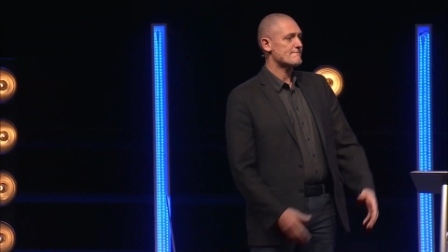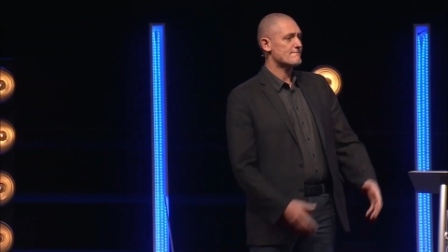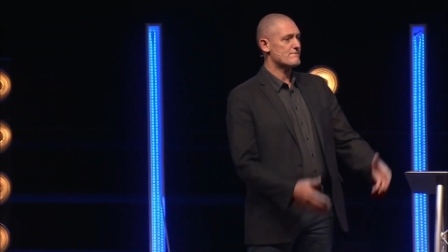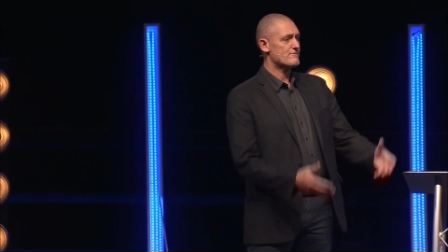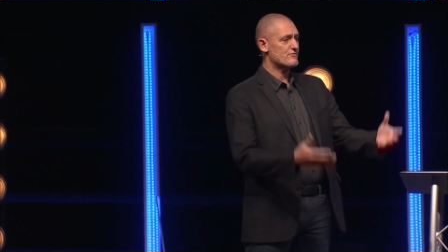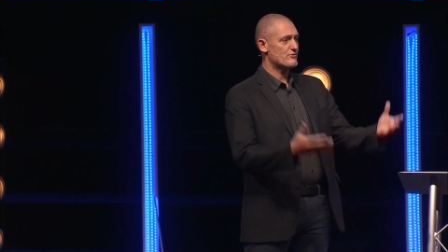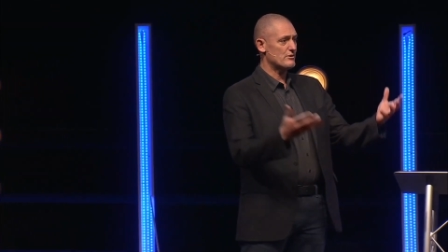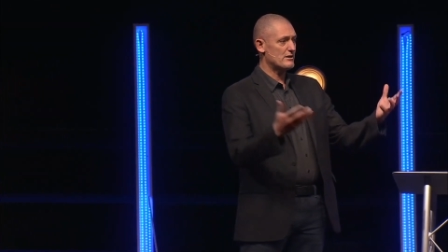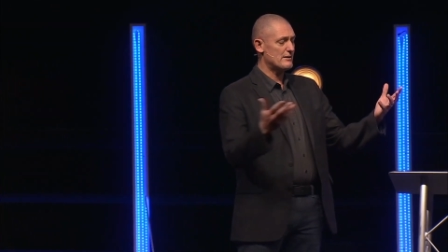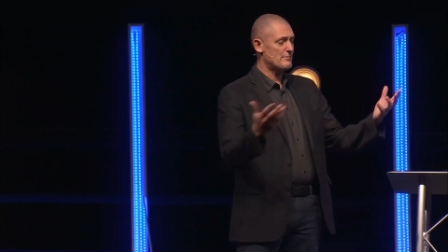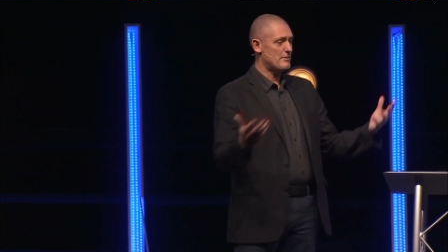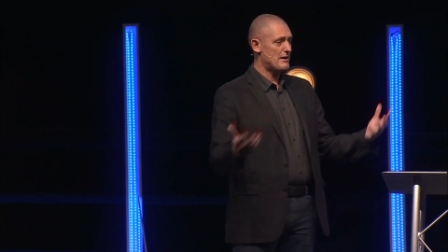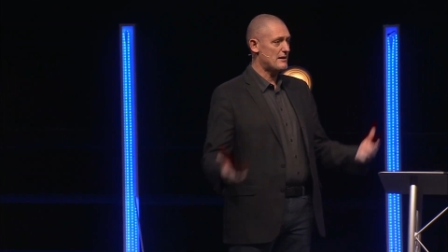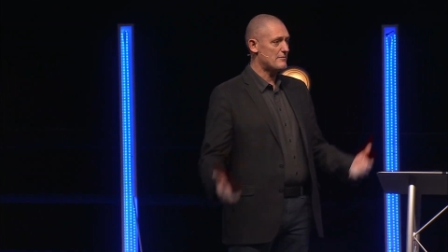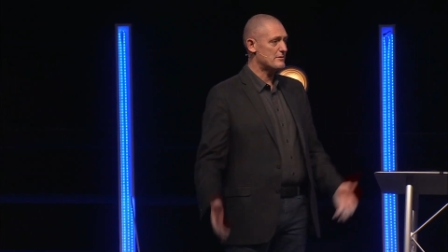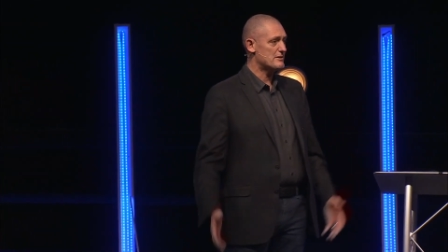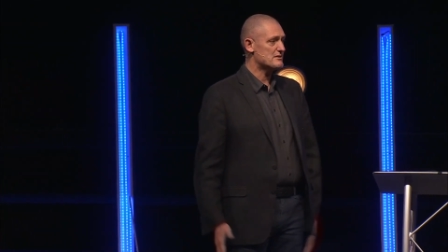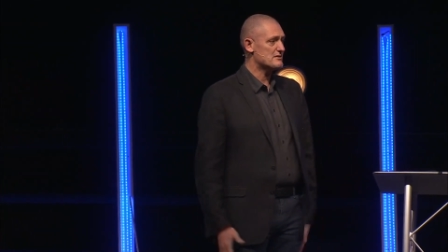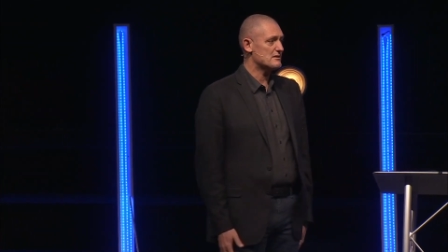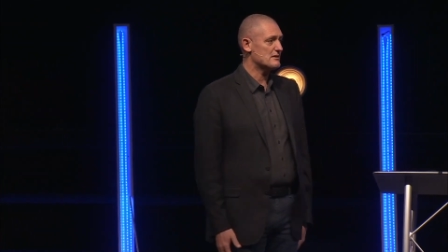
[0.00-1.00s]
free
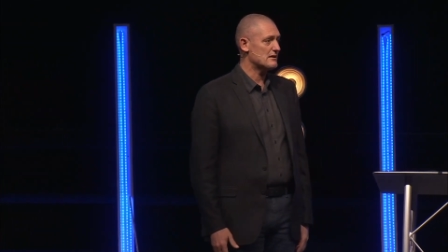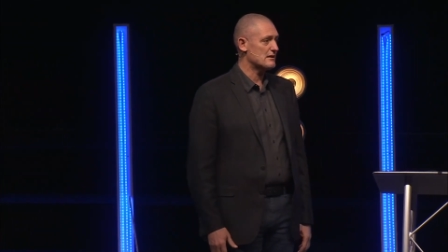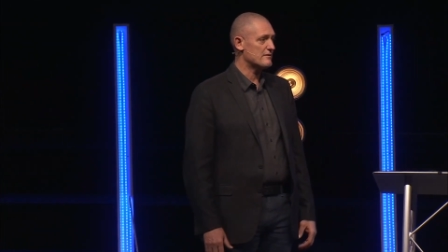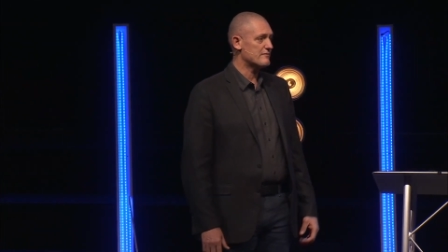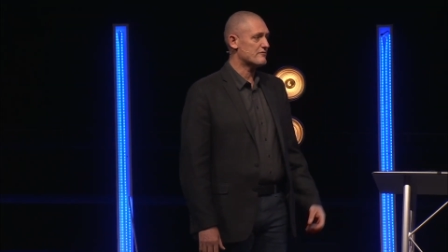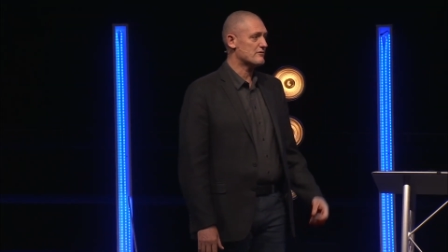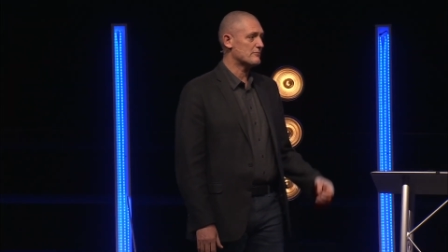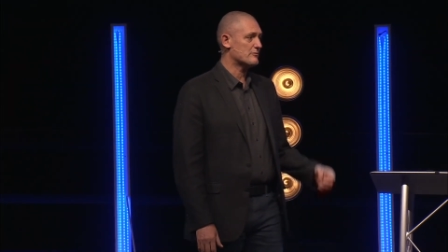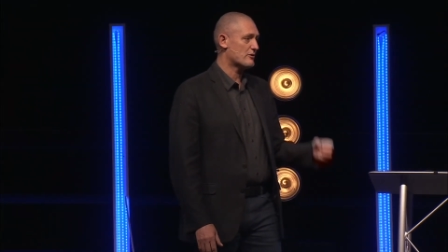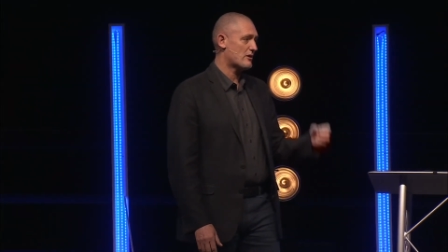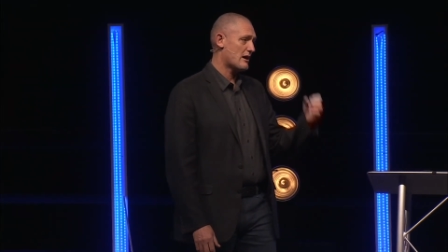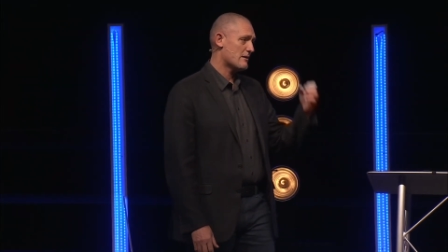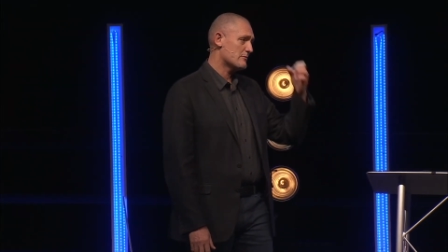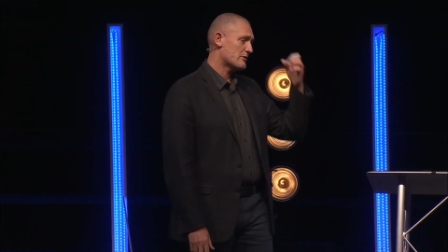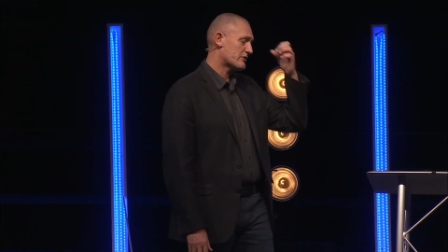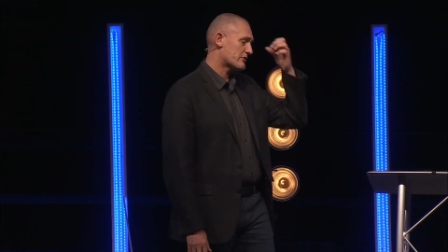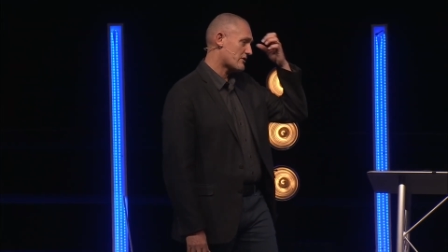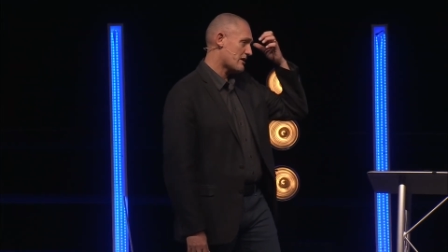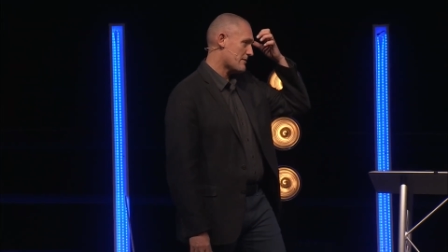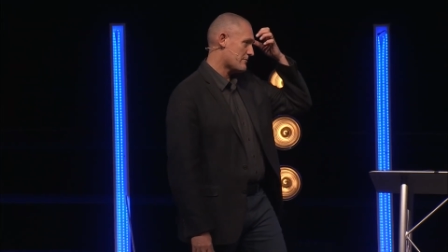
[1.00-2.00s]
babysitting from
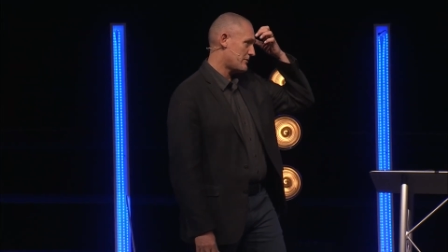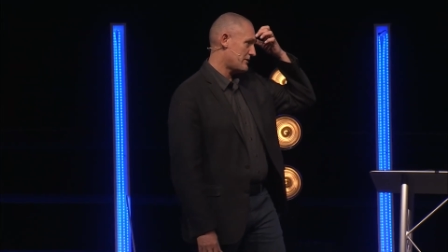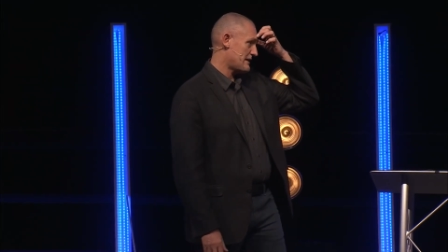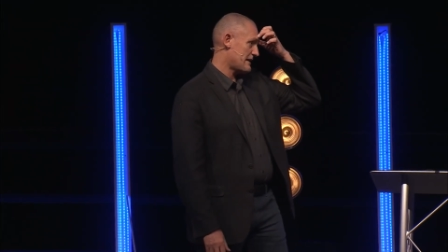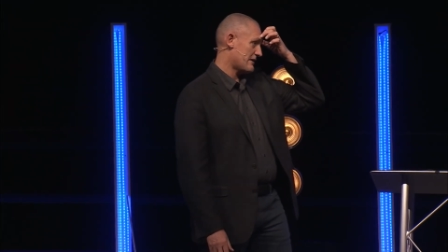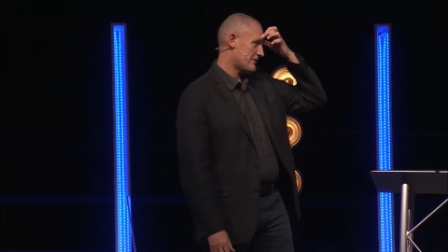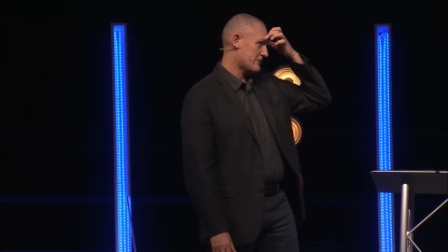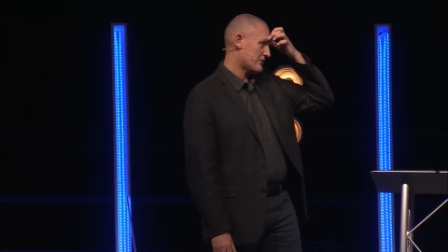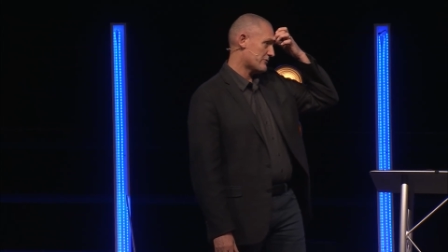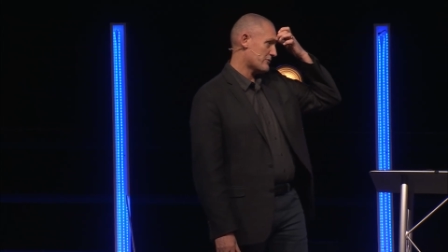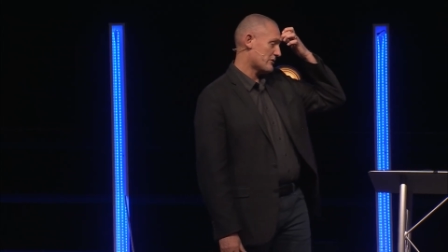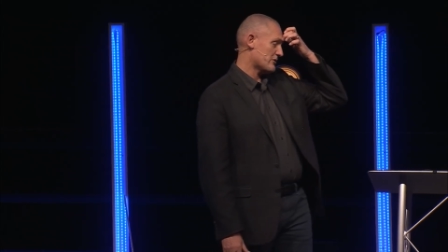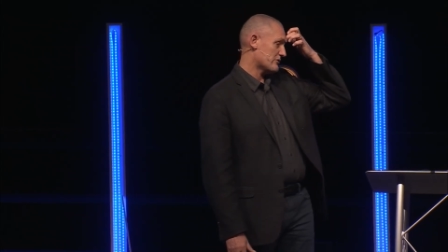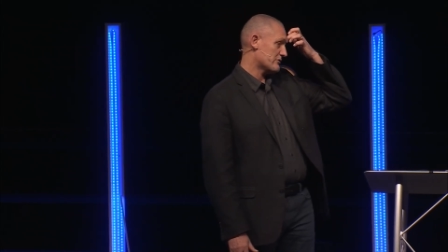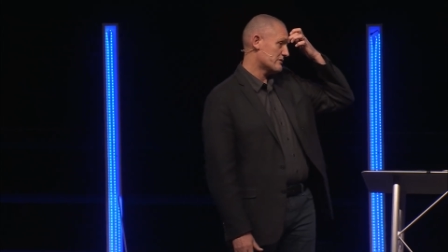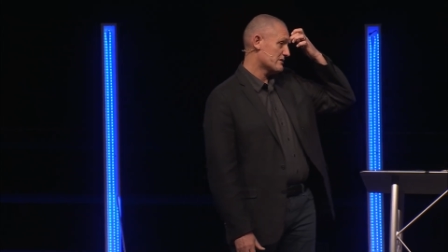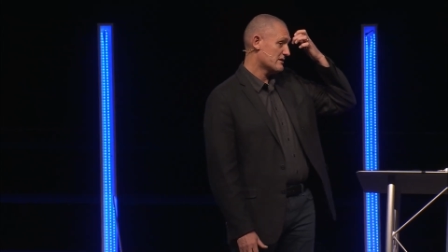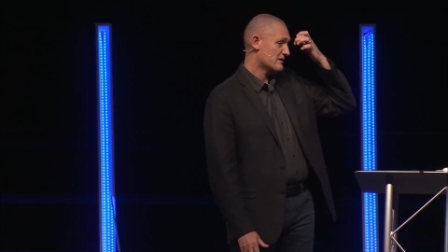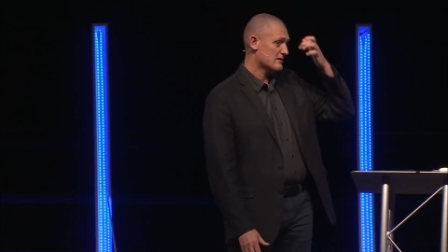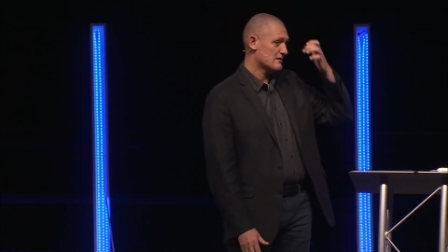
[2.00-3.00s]
grandma and grandpa down the road?